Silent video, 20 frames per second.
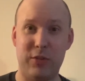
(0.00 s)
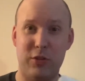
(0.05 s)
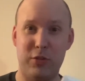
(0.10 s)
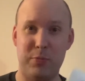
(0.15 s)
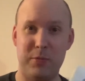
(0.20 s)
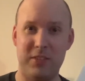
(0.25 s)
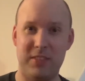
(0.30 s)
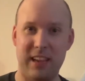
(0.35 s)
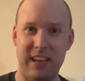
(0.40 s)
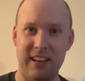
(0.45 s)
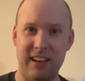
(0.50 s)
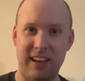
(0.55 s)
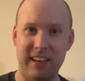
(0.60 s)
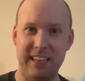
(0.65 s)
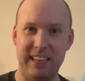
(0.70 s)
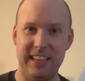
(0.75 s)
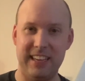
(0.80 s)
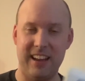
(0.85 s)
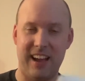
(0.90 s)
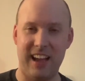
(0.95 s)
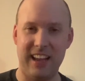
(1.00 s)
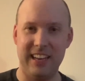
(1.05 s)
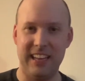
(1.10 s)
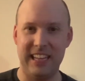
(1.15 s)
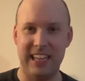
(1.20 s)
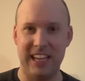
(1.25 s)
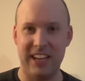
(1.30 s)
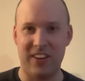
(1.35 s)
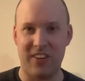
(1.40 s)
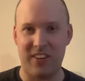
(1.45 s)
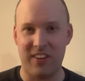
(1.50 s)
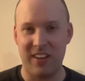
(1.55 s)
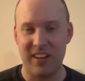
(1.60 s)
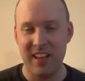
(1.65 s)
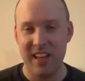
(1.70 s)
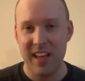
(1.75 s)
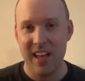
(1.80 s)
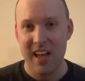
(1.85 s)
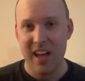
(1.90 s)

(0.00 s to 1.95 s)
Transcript: Christmas Day 1990 here.